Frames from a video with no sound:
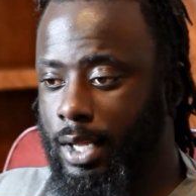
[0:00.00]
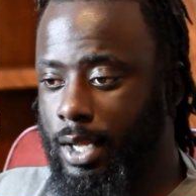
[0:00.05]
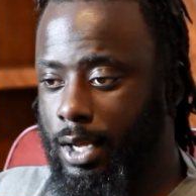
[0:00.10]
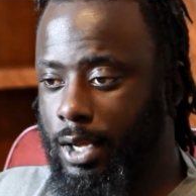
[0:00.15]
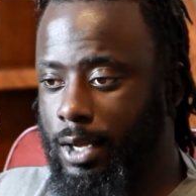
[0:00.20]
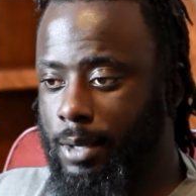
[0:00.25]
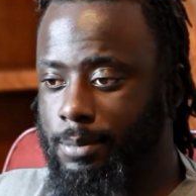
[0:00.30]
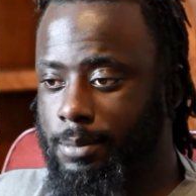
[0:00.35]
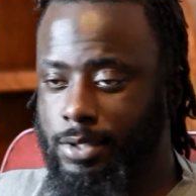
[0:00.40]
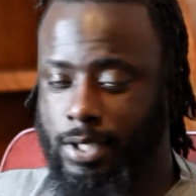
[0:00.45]

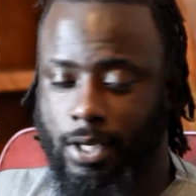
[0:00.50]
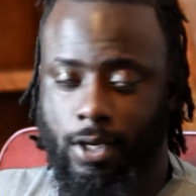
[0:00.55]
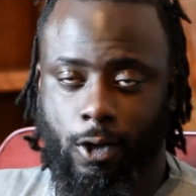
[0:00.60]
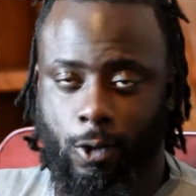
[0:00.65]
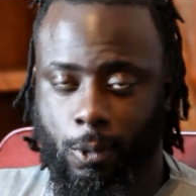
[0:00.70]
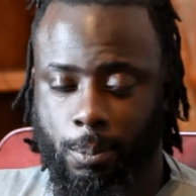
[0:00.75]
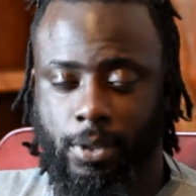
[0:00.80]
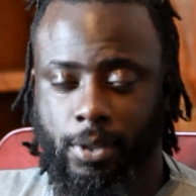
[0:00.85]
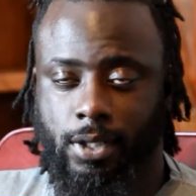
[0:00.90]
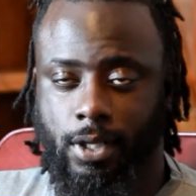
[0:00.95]
to
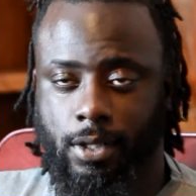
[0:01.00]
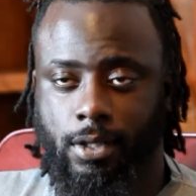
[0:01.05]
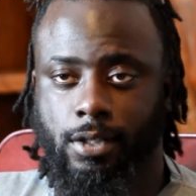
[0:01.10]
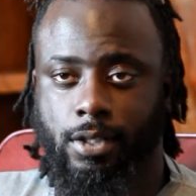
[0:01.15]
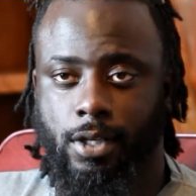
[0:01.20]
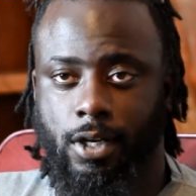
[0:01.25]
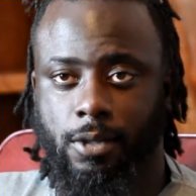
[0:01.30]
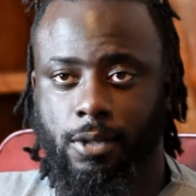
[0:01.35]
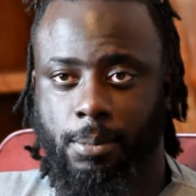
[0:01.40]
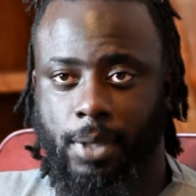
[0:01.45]
help another
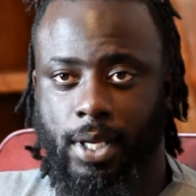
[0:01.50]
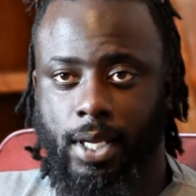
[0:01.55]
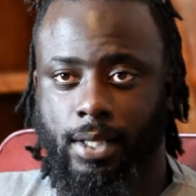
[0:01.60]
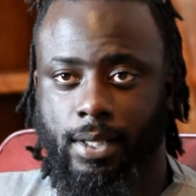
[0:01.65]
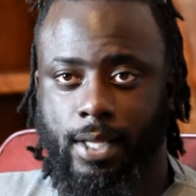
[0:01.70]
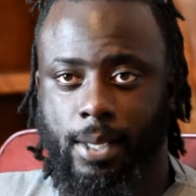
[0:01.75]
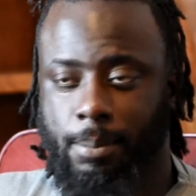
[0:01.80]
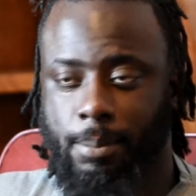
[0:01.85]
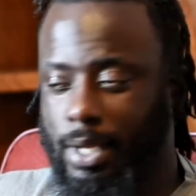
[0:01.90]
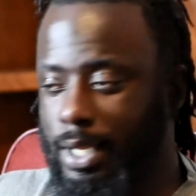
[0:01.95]
young
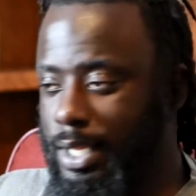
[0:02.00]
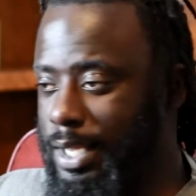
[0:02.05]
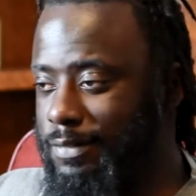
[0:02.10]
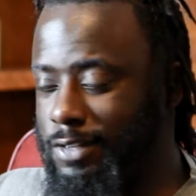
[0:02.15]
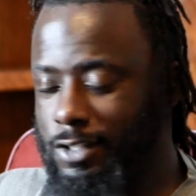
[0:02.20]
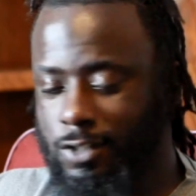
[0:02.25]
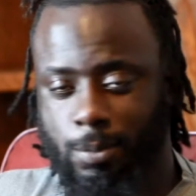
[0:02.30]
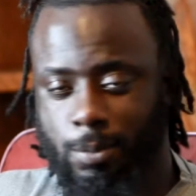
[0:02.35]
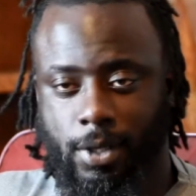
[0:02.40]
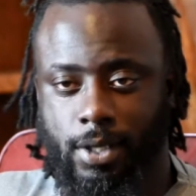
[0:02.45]
man that may
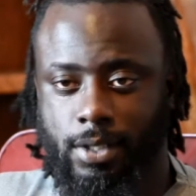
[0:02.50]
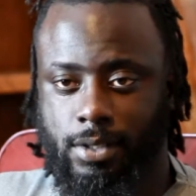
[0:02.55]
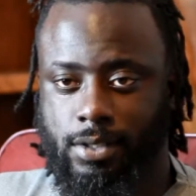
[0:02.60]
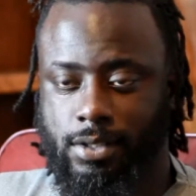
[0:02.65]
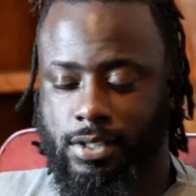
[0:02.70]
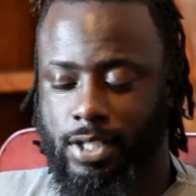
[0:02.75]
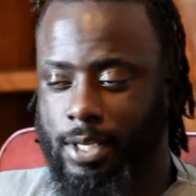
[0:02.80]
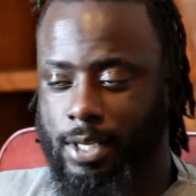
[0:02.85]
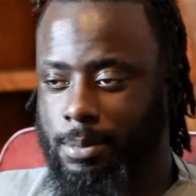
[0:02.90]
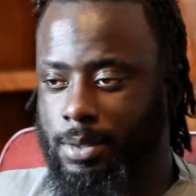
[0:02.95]
have experienced
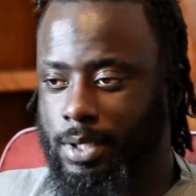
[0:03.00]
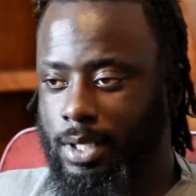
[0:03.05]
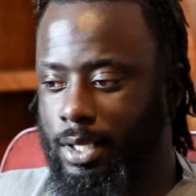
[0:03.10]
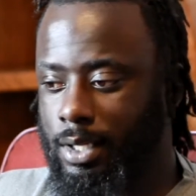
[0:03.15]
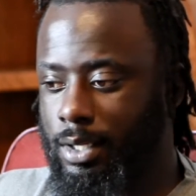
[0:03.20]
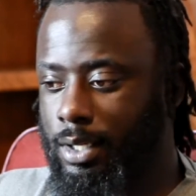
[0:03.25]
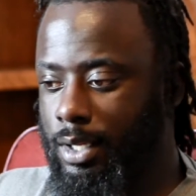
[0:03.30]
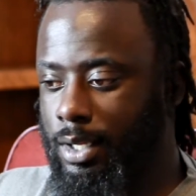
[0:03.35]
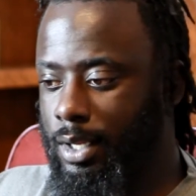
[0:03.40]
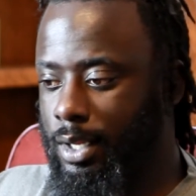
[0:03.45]
the same
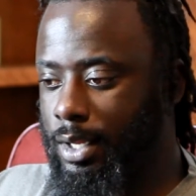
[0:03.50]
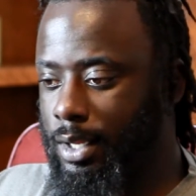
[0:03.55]
thing,